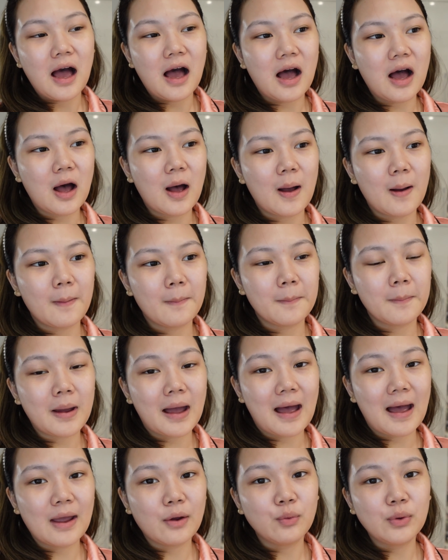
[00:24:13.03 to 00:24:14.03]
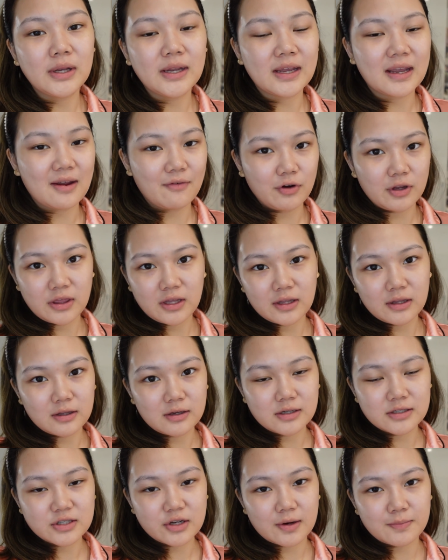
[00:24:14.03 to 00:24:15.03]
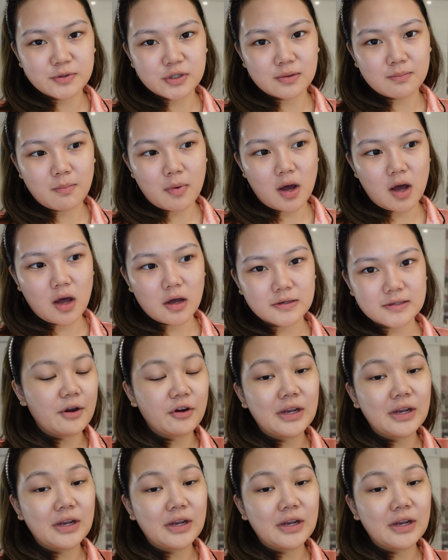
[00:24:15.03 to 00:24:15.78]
I will link everything in the description box.